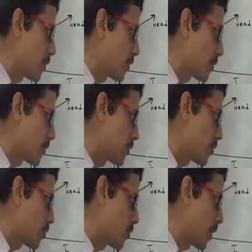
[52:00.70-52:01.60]
Okay, this
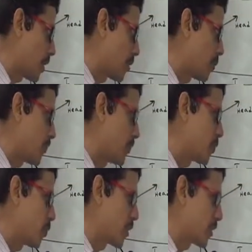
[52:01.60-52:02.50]
is not the angle
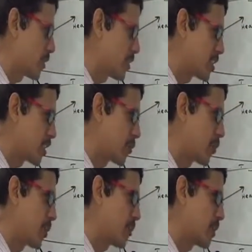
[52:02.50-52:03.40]
between two vectors.
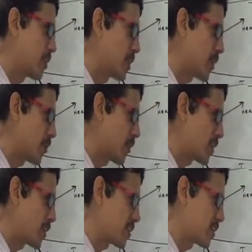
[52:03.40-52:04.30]
Initial point of the
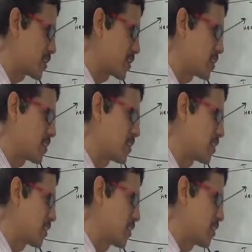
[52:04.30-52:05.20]
second vector is touching.